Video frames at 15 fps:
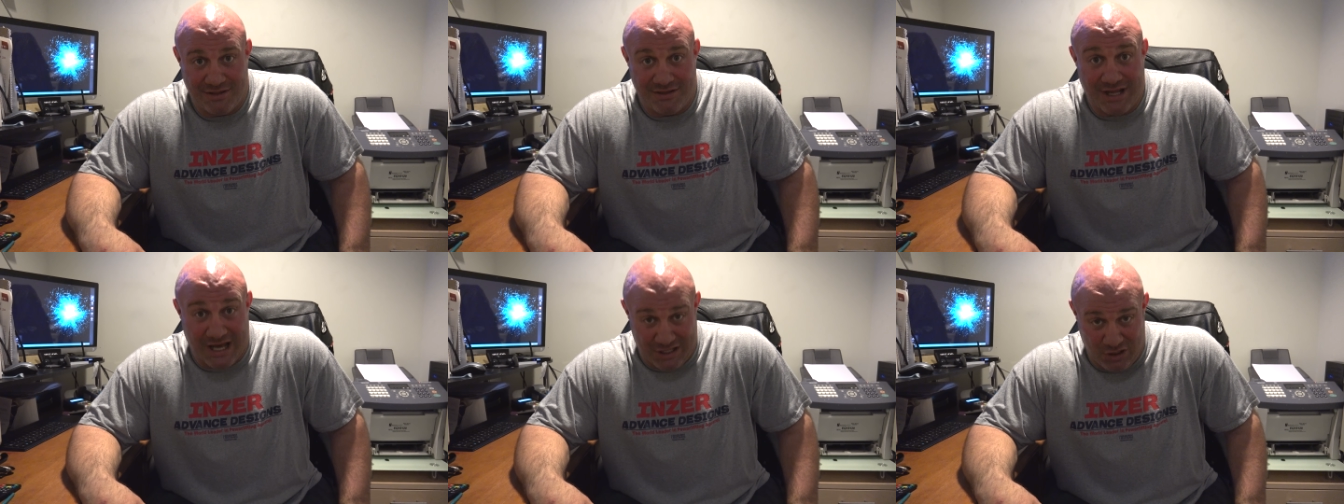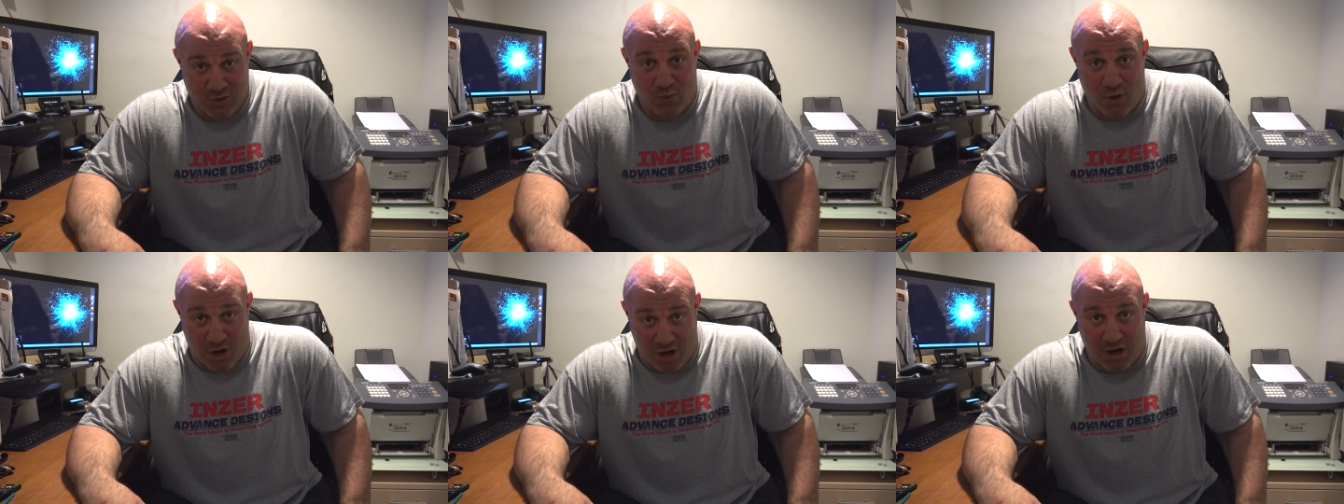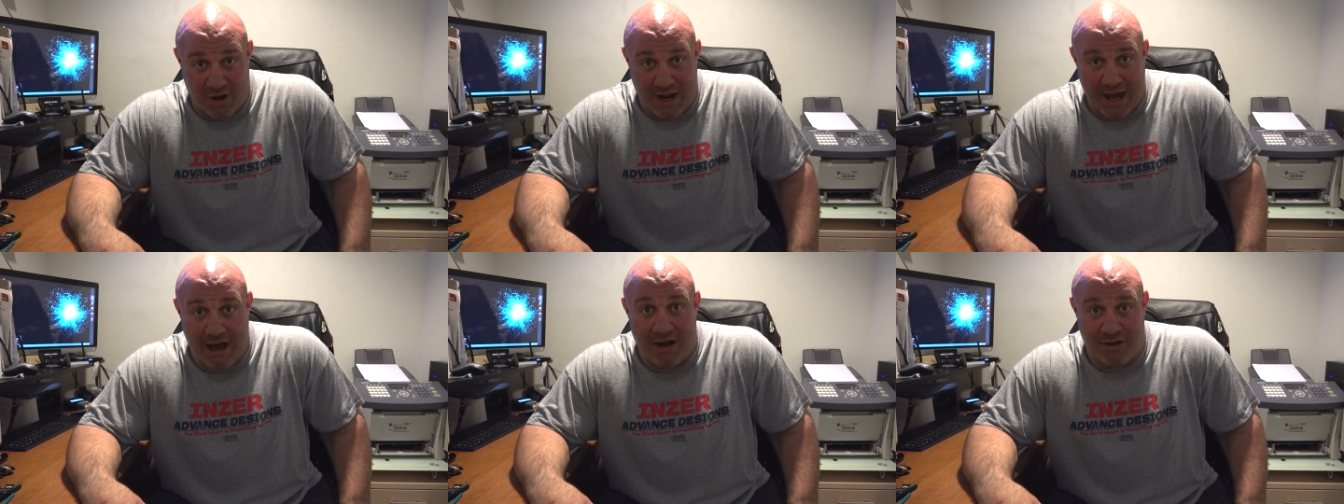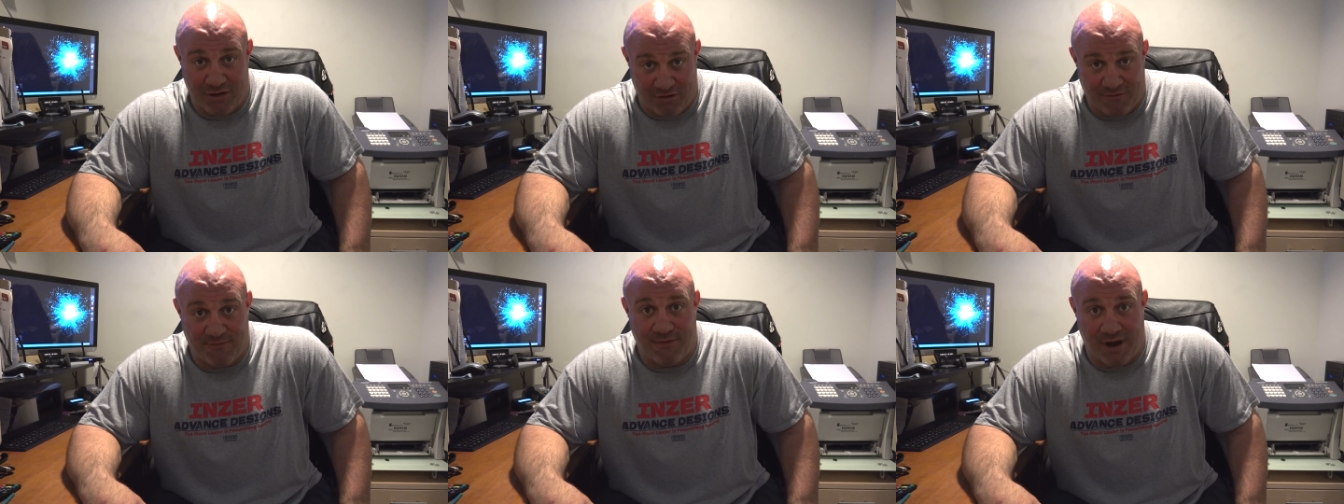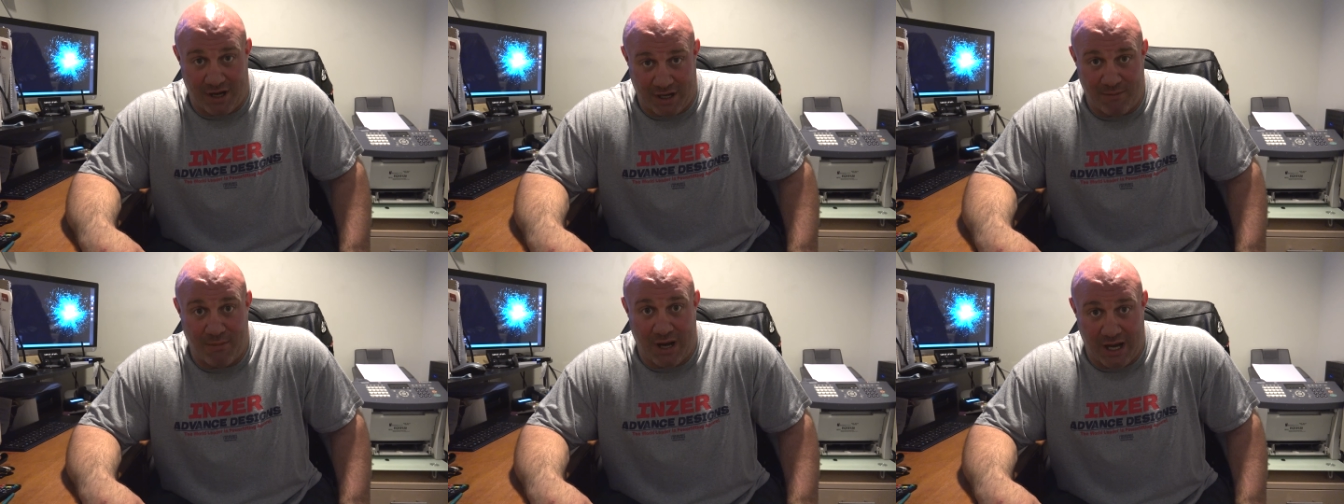that you are out of your
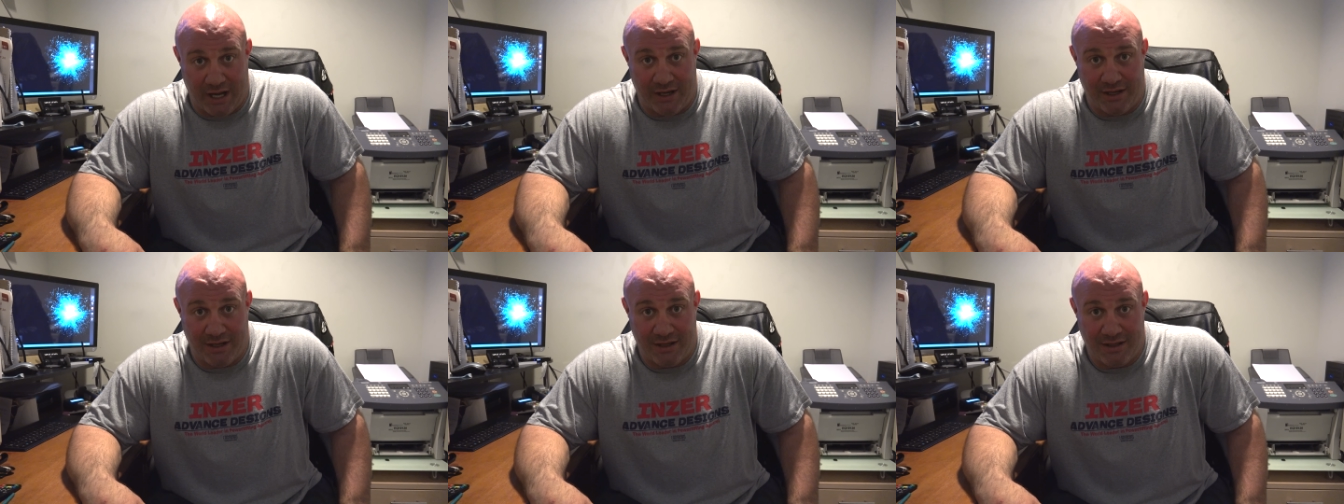fucking mind.